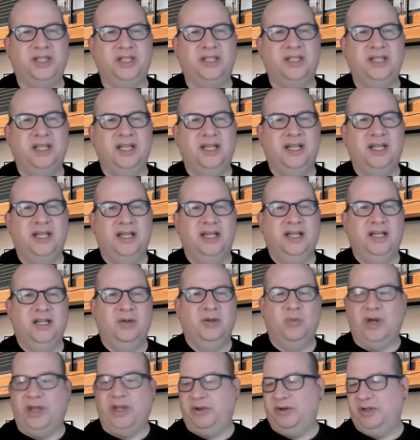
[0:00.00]
And
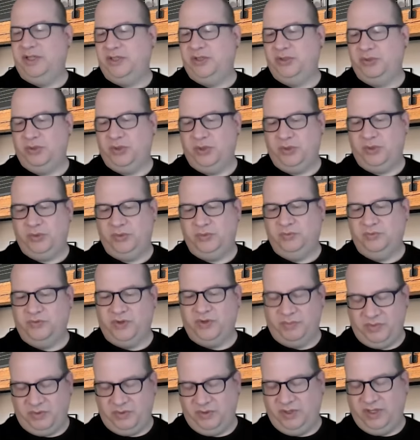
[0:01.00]
whether it's through,
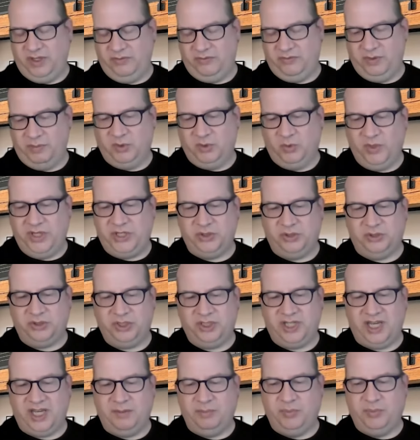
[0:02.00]
from a
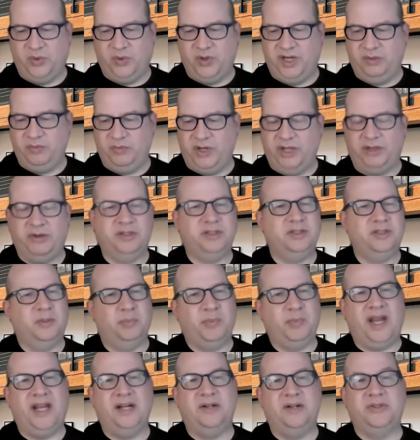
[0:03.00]
research standpoint, whether it's
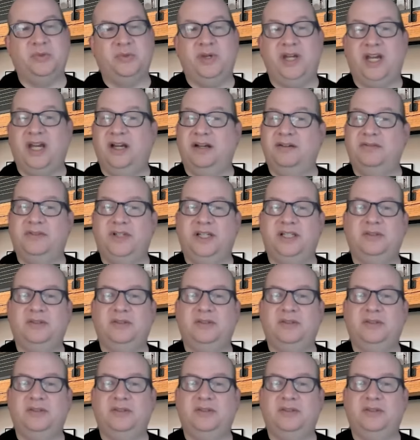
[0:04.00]
the panels we have,